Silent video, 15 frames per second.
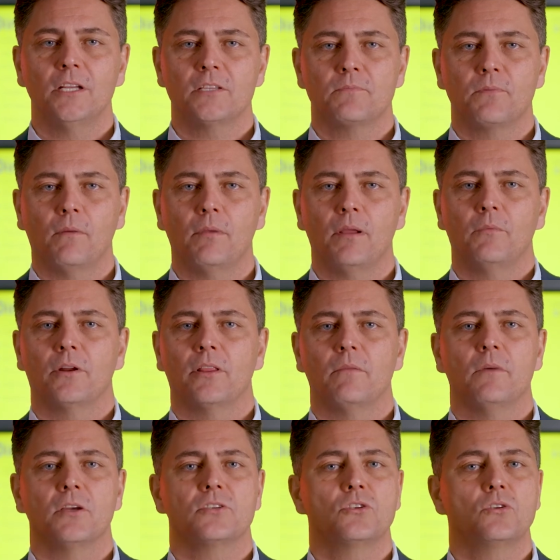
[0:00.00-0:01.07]
is probably one of the
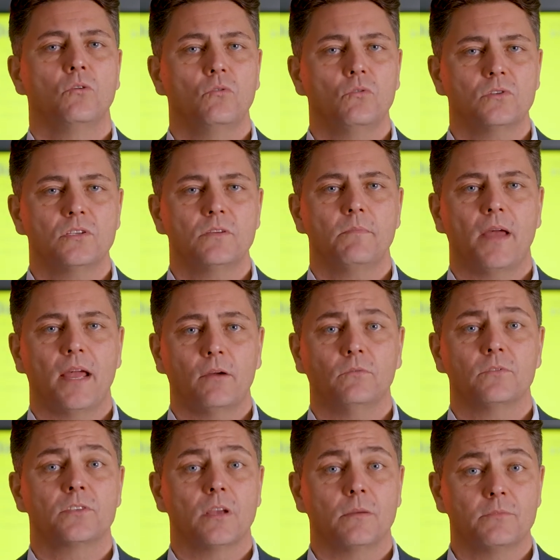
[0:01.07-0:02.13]
most talked
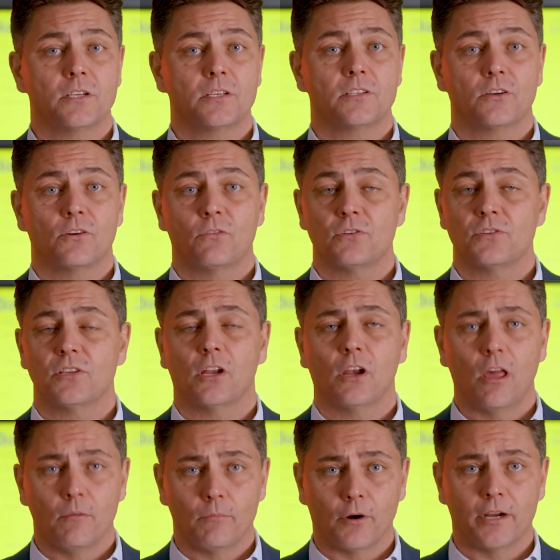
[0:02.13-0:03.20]
about subjects across the
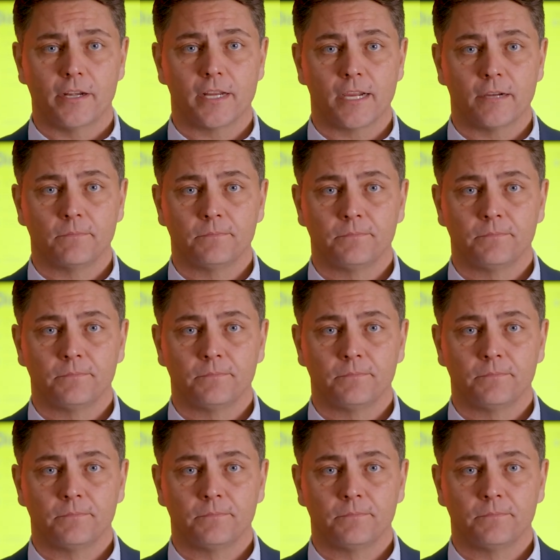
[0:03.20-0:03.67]
globe right now.